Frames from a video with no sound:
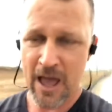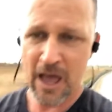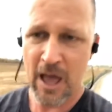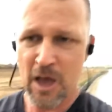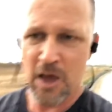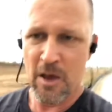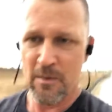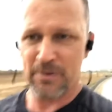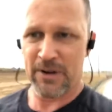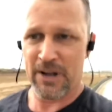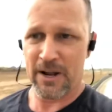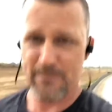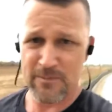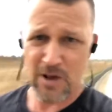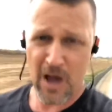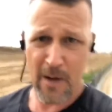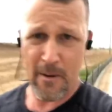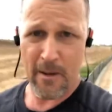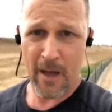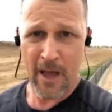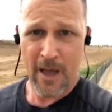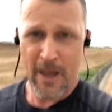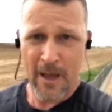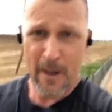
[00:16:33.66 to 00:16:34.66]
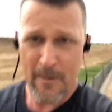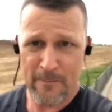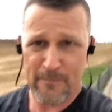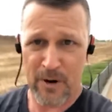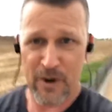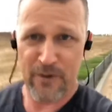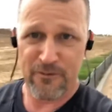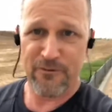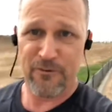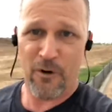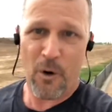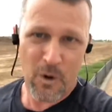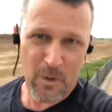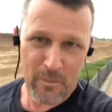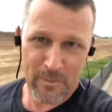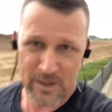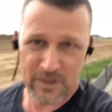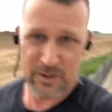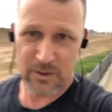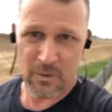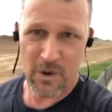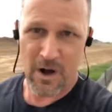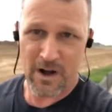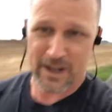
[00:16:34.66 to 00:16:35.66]
but I'm not performance
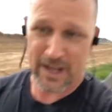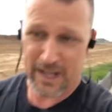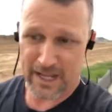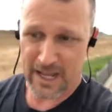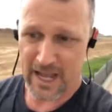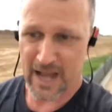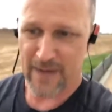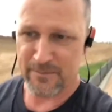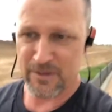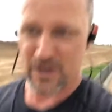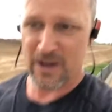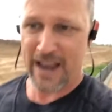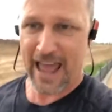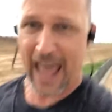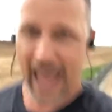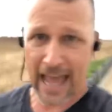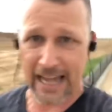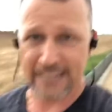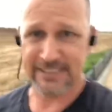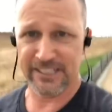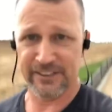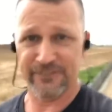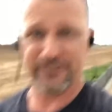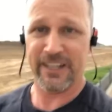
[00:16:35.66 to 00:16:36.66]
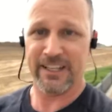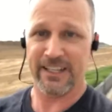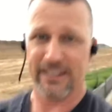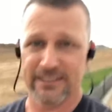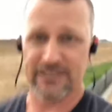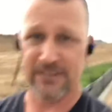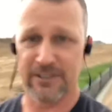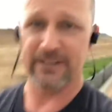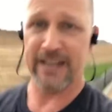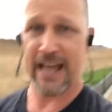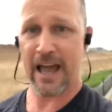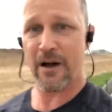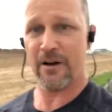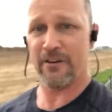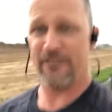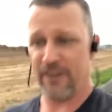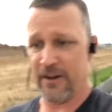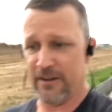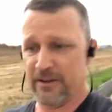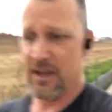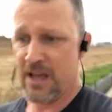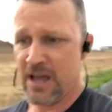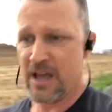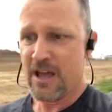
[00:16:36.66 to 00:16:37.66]
walking. I'm not activated. So now if
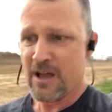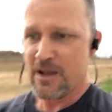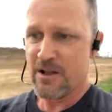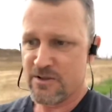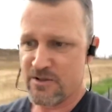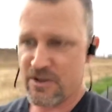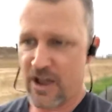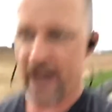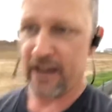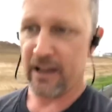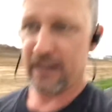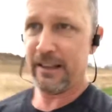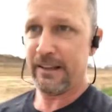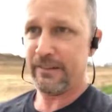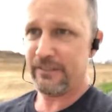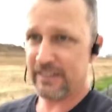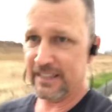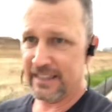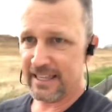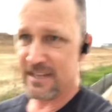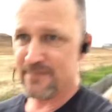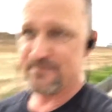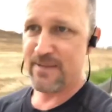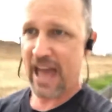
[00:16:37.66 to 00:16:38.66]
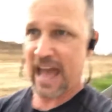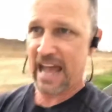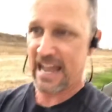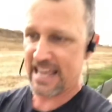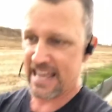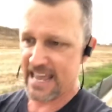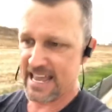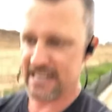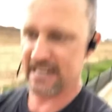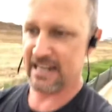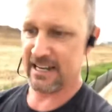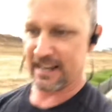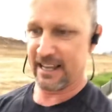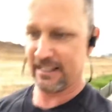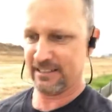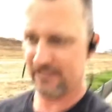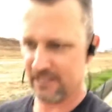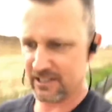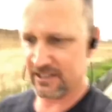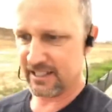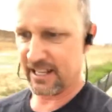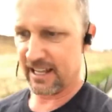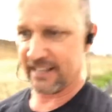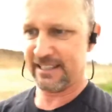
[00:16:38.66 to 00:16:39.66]
I dial everything back in and I start
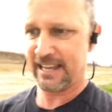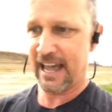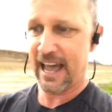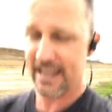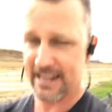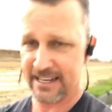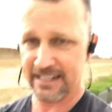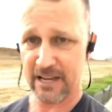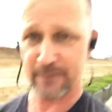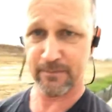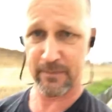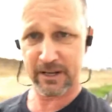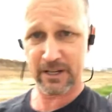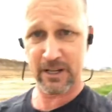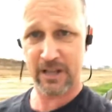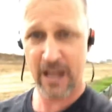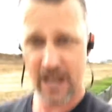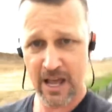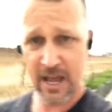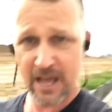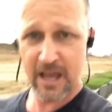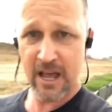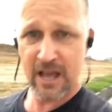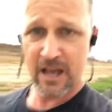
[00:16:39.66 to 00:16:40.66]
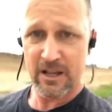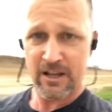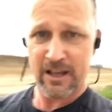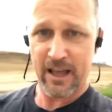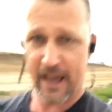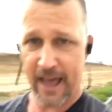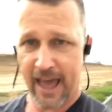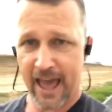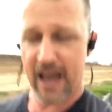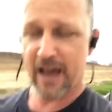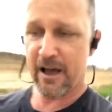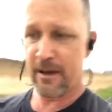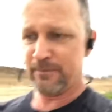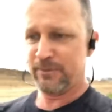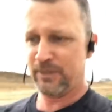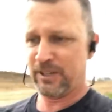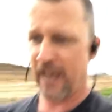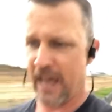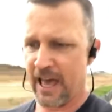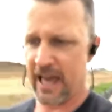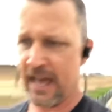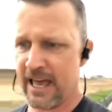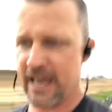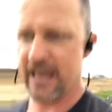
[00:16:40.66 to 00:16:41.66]
to tighten up my abs,
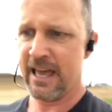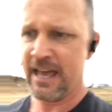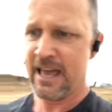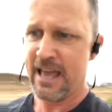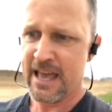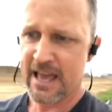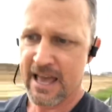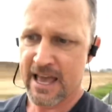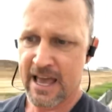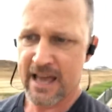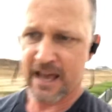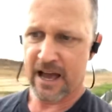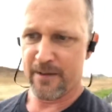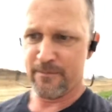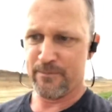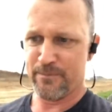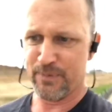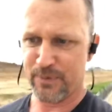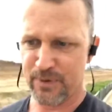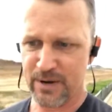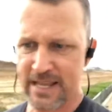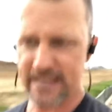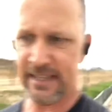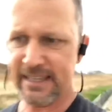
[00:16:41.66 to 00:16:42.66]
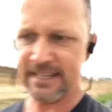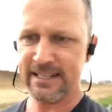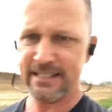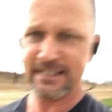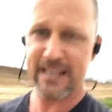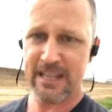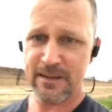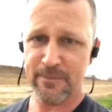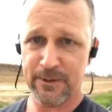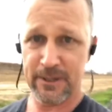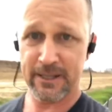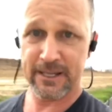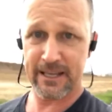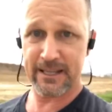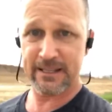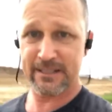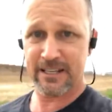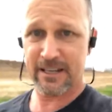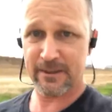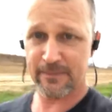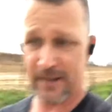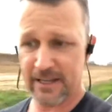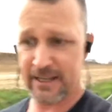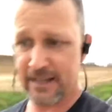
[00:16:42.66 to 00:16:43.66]
I'm breathing deeply into
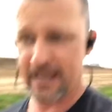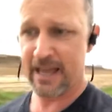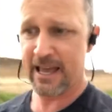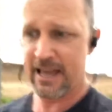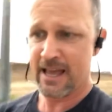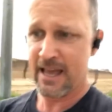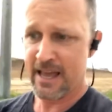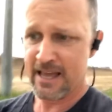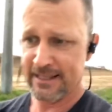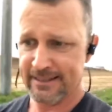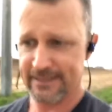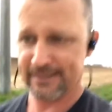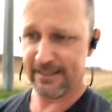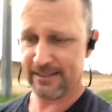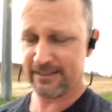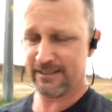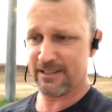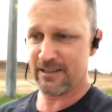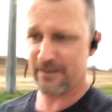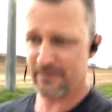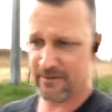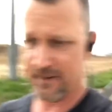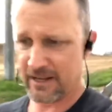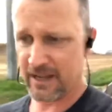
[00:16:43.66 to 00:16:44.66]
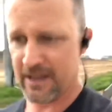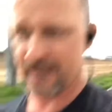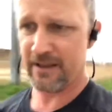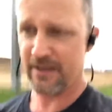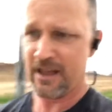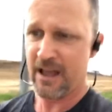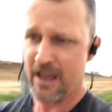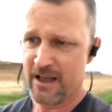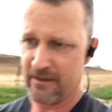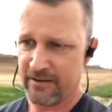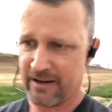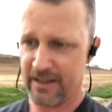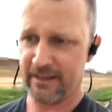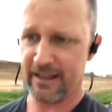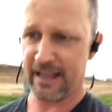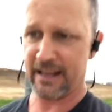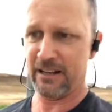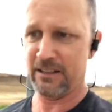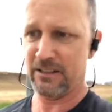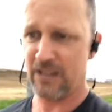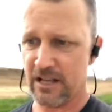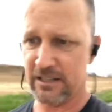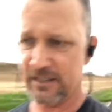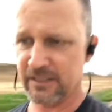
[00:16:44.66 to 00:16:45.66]
my system, right, getting
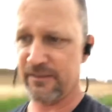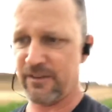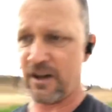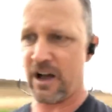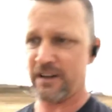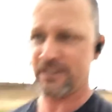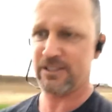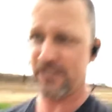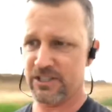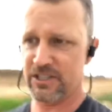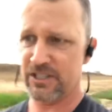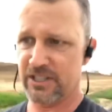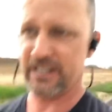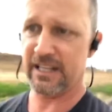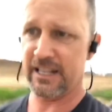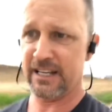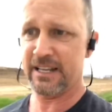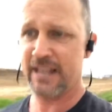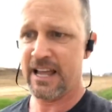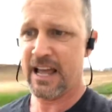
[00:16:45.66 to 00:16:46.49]
lots of oxygen in.